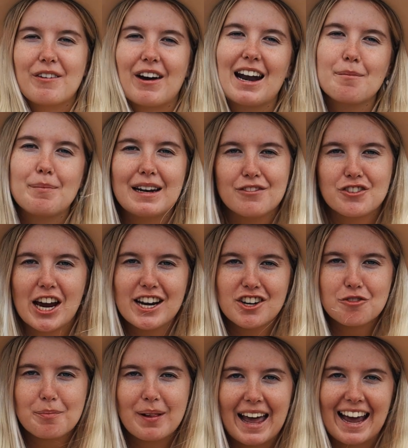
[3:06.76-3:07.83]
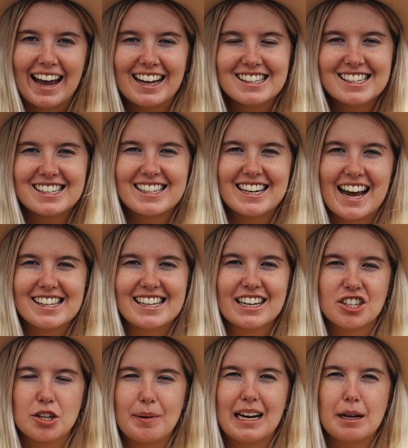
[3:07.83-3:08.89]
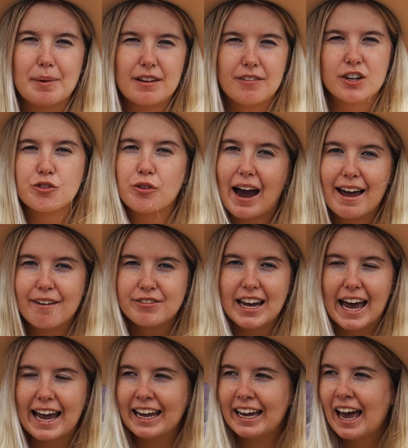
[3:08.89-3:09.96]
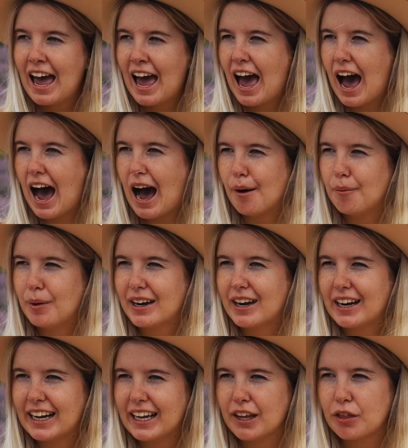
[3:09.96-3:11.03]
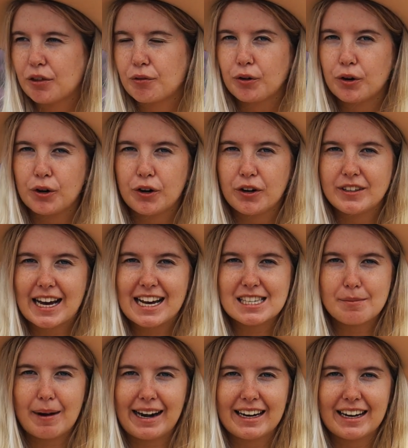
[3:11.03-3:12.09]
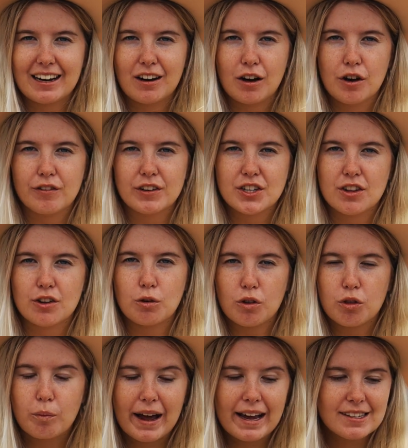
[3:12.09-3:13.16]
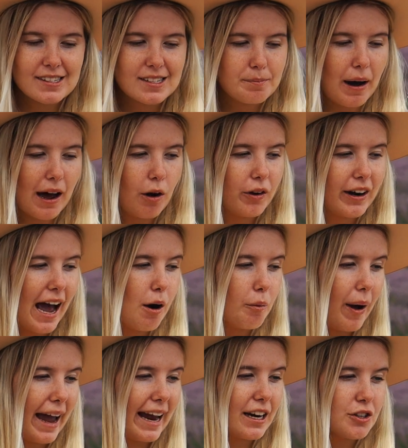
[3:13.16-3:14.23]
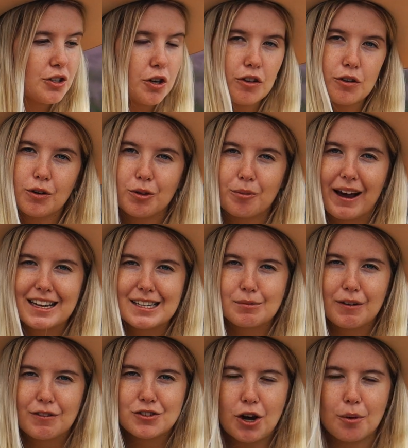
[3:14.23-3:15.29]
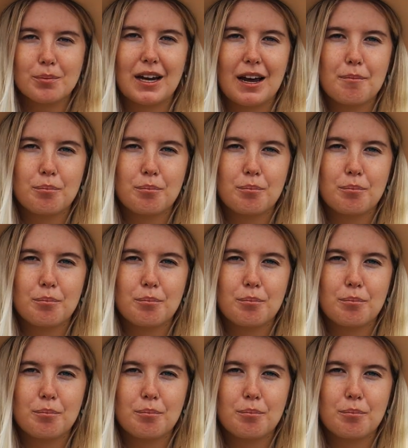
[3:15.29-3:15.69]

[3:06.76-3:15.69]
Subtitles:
we've had a bit of change of plans, and today's actually been a bit of a drive day. We're cutting through Tasmania over to the northwest, but on our way to the northwest we've stopped at